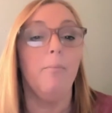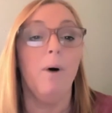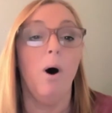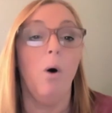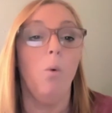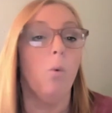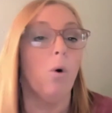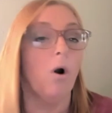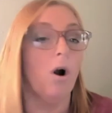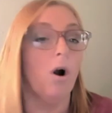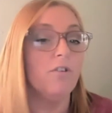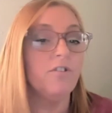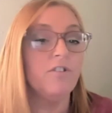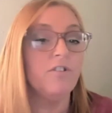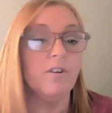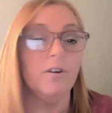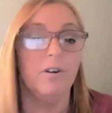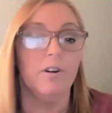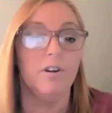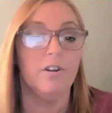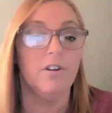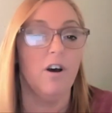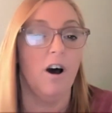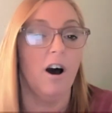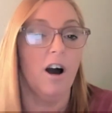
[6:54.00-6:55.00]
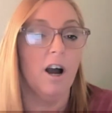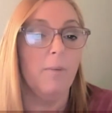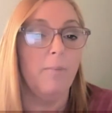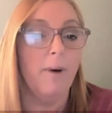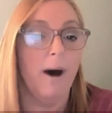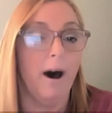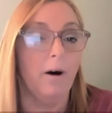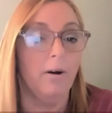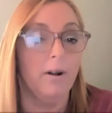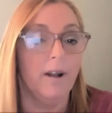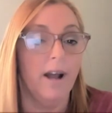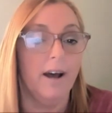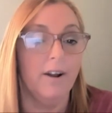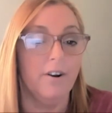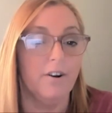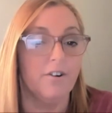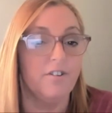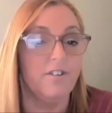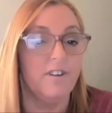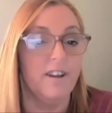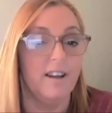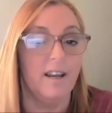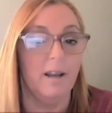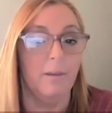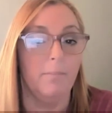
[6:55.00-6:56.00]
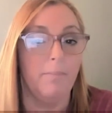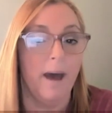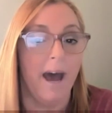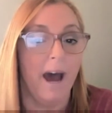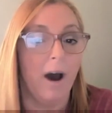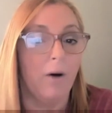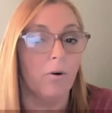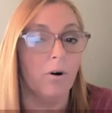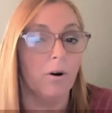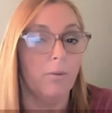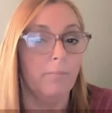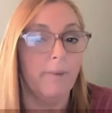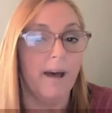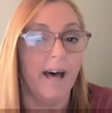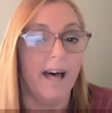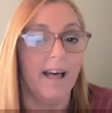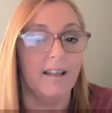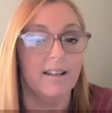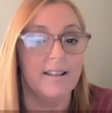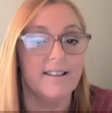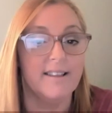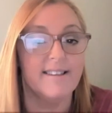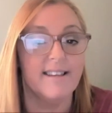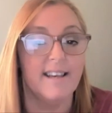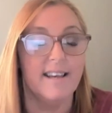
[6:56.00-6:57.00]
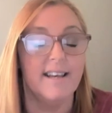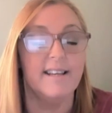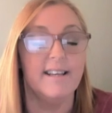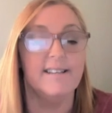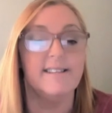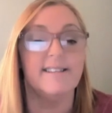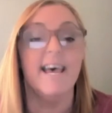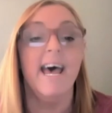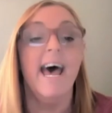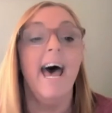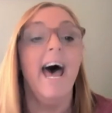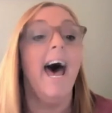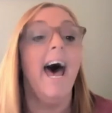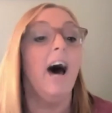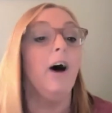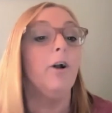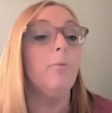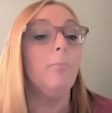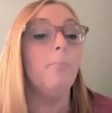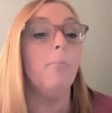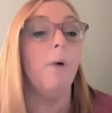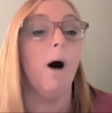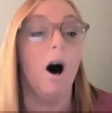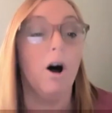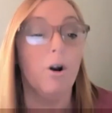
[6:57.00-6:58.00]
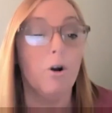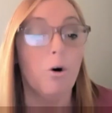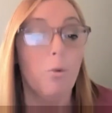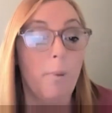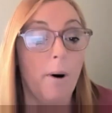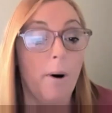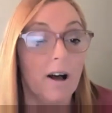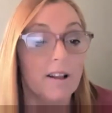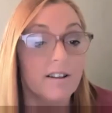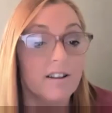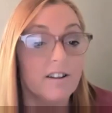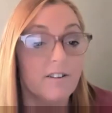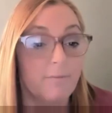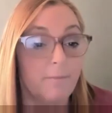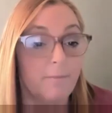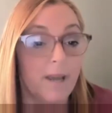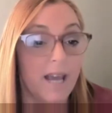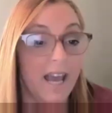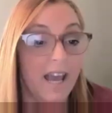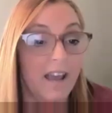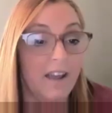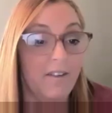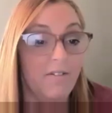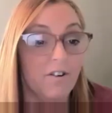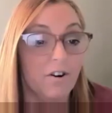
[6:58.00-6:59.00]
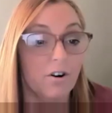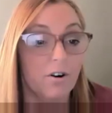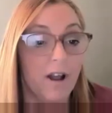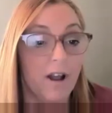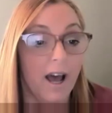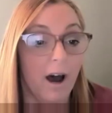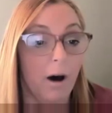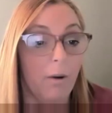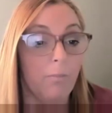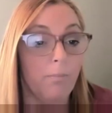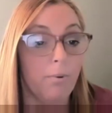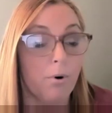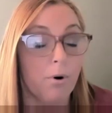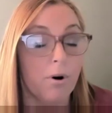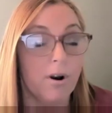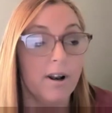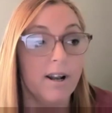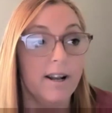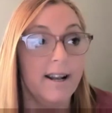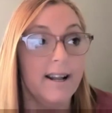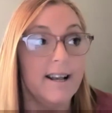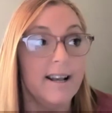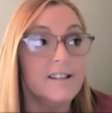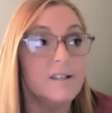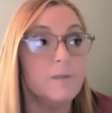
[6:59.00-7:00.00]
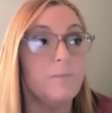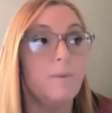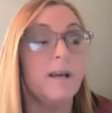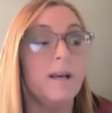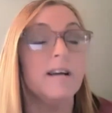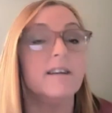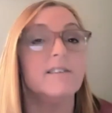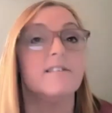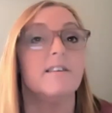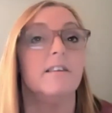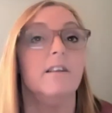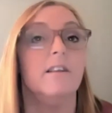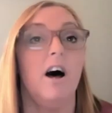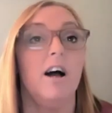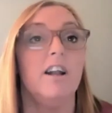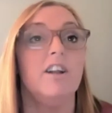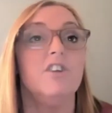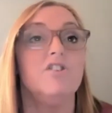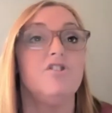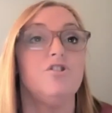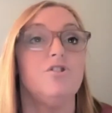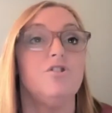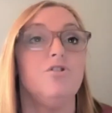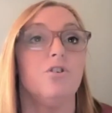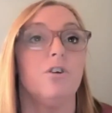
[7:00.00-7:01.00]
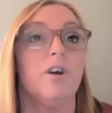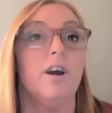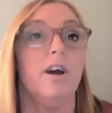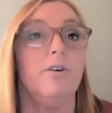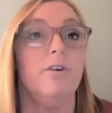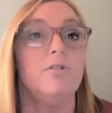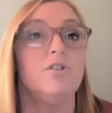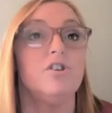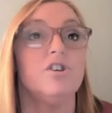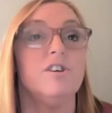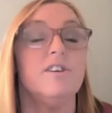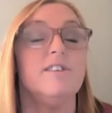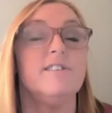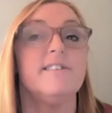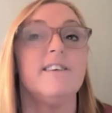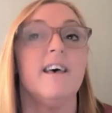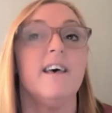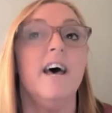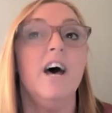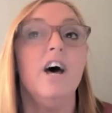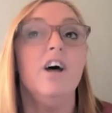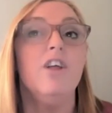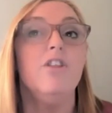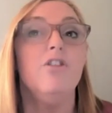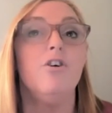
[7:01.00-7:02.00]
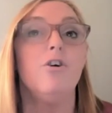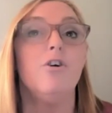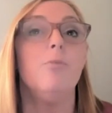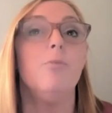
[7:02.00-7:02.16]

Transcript: We're also going to talk about understanding power imbalances, how to model positive behavior and how important it is, because a lot of junior coaches, they're